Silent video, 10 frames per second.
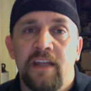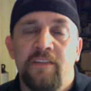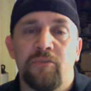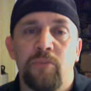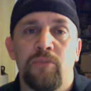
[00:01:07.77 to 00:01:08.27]
and
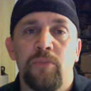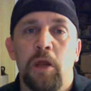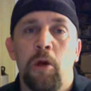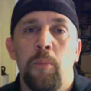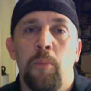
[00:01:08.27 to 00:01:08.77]
they're supposed to
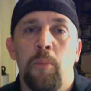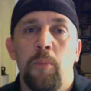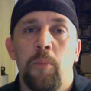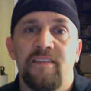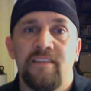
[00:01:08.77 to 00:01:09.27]
be open
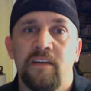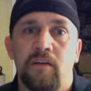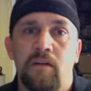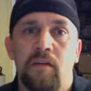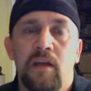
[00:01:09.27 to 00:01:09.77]

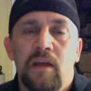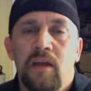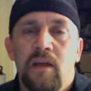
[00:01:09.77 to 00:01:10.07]
until,